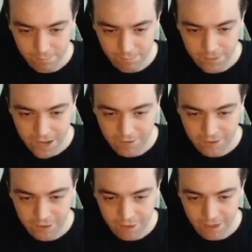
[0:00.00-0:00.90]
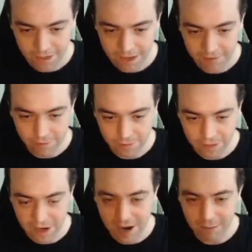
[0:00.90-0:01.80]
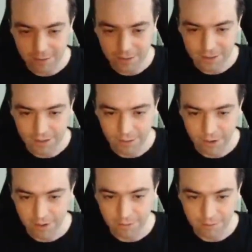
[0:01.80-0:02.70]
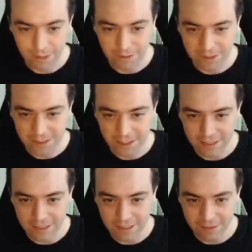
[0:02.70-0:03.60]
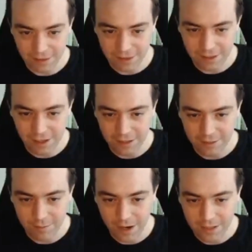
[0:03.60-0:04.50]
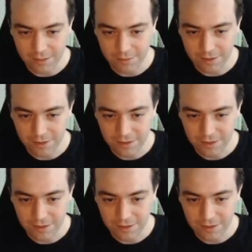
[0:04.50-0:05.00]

knives are raining down from the top, so I want to be able to stay still for as long as possible.